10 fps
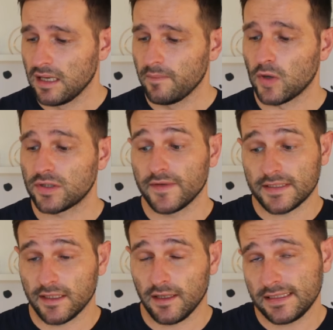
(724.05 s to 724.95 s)
Most of
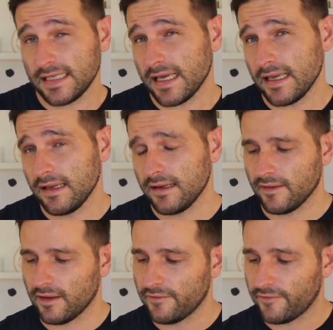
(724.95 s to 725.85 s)
it's in IT
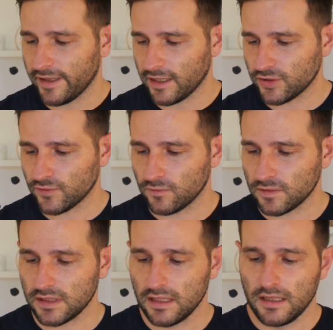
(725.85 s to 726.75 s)
and then
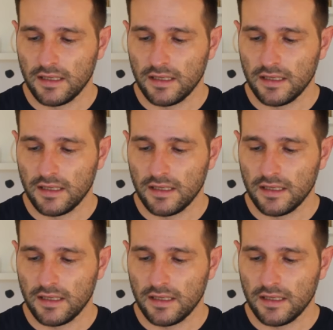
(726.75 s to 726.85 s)
financials,